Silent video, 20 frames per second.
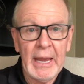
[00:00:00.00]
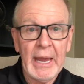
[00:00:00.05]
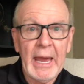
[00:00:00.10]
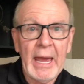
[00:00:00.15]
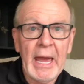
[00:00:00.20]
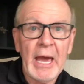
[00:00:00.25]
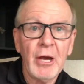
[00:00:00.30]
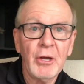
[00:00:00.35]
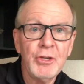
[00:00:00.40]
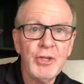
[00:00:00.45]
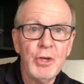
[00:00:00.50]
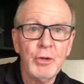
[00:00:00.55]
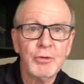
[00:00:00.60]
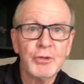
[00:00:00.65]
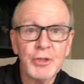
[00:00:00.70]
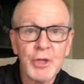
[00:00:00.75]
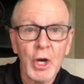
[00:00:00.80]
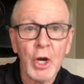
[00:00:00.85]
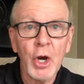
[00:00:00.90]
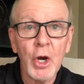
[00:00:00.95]
How you
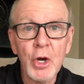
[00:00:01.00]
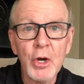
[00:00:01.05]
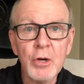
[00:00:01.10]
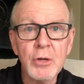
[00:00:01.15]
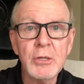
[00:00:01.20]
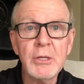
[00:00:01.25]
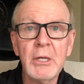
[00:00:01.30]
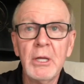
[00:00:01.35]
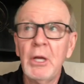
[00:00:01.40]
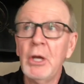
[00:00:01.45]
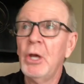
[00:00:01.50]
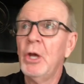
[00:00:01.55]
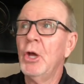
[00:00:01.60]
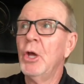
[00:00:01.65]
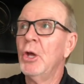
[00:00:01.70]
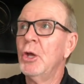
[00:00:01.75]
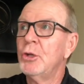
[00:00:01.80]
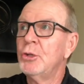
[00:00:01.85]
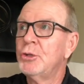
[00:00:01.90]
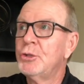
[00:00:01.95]
turned
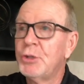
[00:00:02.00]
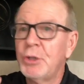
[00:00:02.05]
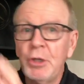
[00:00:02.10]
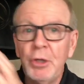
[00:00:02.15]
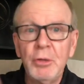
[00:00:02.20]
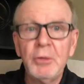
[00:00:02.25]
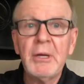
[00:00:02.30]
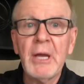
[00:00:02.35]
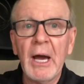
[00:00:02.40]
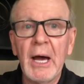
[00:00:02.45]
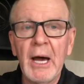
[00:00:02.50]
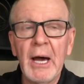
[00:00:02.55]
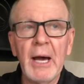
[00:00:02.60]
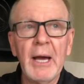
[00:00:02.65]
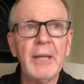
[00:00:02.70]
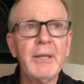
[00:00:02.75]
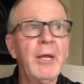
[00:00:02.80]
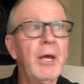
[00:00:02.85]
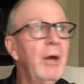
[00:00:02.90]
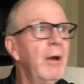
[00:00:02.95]
to
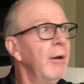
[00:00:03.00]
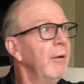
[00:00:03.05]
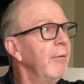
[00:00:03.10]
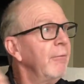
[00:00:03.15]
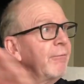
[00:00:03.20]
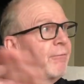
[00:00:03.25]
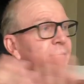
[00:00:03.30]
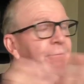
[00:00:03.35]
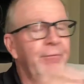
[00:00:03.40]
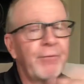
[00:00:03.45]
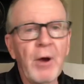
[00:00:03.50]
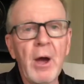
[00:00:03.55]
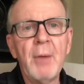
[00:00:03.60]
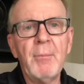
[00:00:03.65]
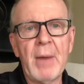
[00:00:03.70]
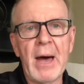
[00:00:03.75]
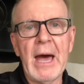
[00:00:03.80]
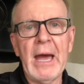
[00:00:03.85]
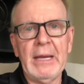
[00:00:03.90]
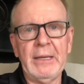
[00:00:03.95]
God
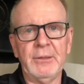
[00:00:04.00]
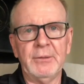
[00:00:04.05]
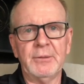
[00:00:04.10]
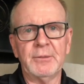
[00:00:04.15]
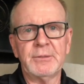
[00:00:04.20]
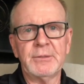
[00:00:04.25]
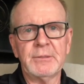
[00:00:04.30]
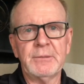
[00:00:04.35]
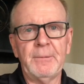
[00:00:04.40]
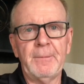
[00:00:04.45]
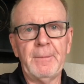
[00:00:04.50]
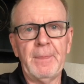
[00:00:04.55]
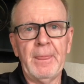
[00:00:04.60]
from idols.